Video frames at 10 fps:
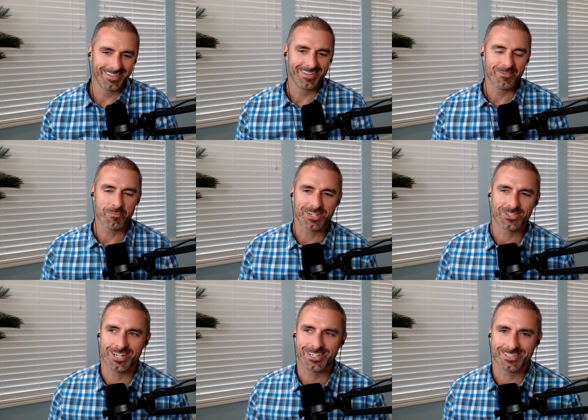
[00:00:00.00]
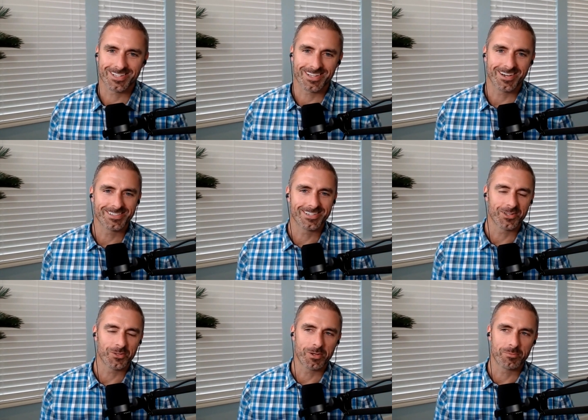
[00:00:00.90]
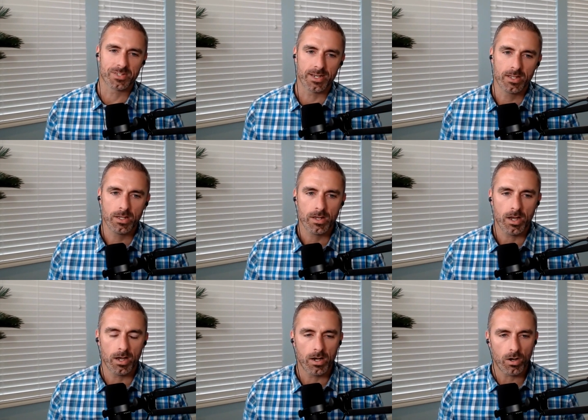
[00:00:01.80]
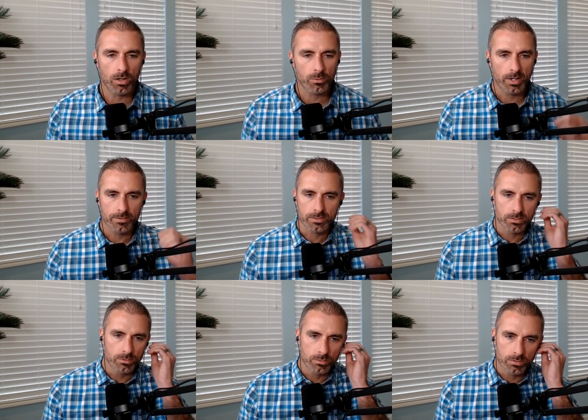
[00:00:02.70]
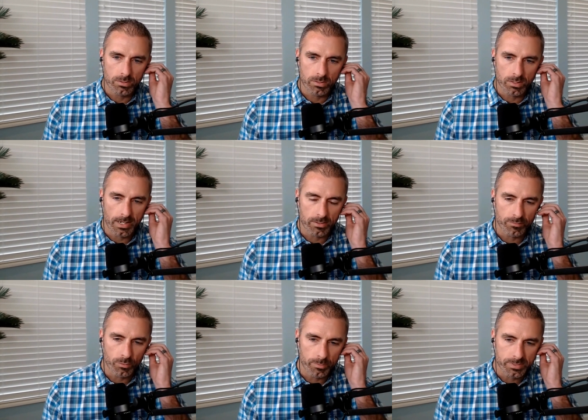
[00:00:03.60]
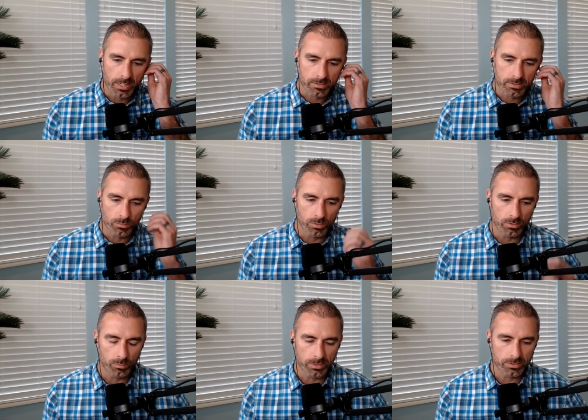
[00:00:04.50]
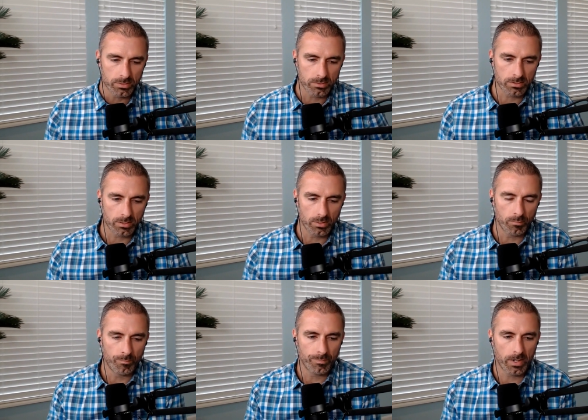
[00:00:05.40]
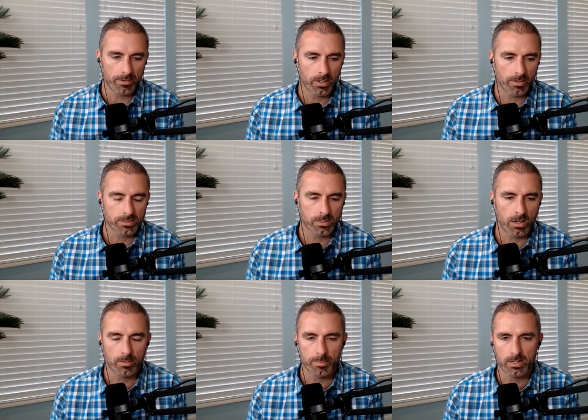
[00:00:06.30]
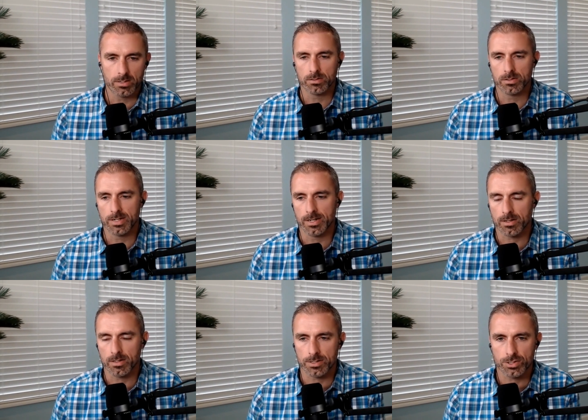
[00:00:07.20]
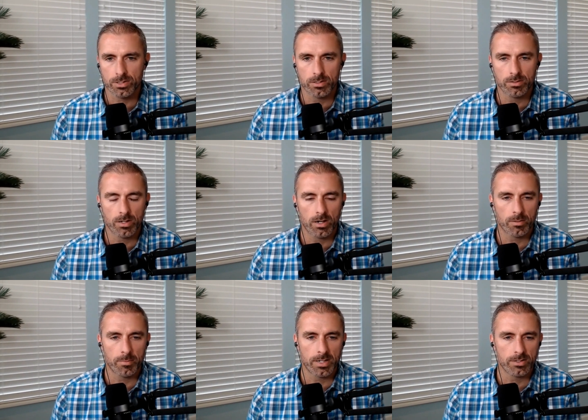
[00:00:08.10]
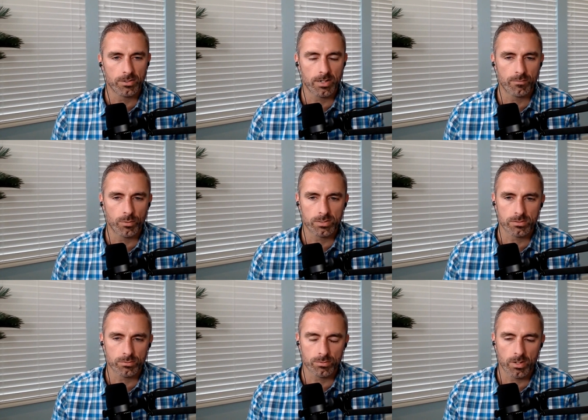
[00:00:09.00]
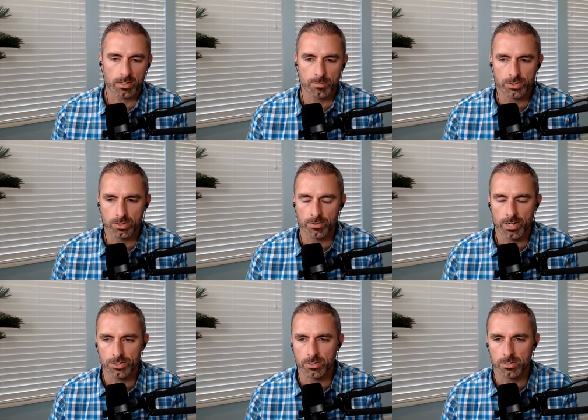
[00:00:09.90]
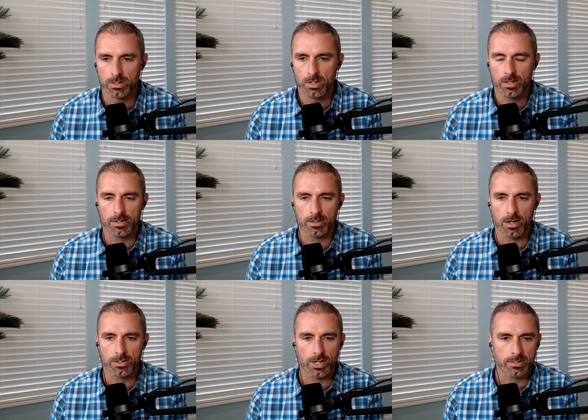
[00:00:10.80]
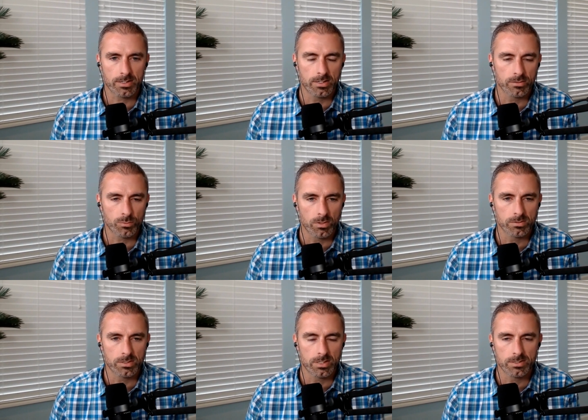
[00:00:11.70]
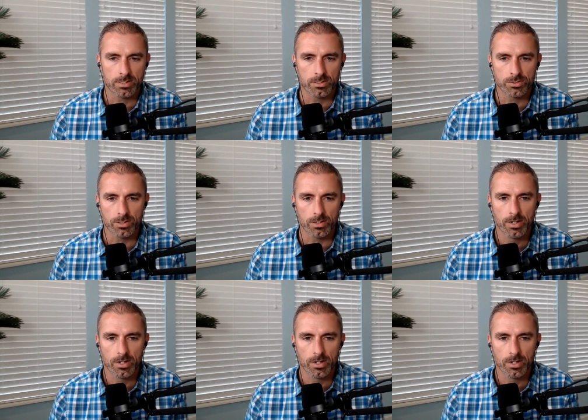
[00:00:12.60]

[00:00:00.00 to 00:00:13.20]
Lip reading: make changes to the content on the website, all the way over to your FormStacks of the world, which is, obviously automating the data collection, automating your invoices through document generation and contracting, as well as e-signature.